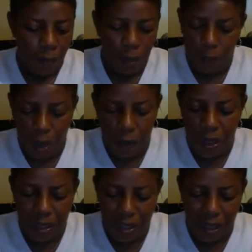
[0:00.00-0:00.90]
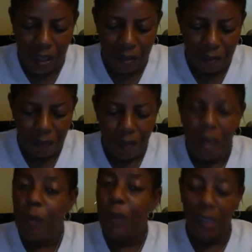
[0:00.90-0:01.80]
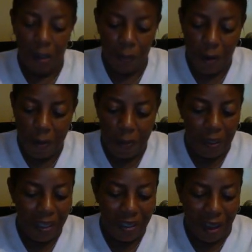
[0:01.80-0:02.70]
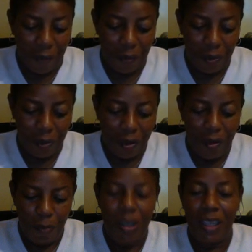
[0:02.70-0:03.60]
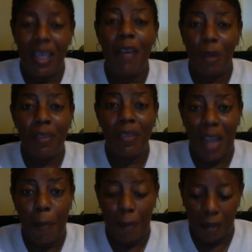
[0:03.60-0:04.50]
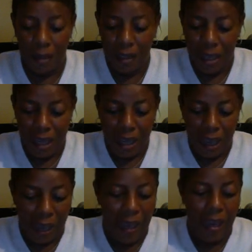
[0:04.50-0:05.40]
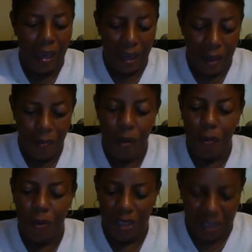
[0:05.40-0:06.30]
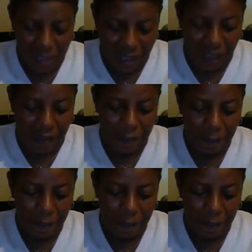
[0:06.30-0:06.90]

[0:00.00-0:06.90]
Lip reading: We don't want a ticket. We look for a police officer because he will stop us and we will get a ticket.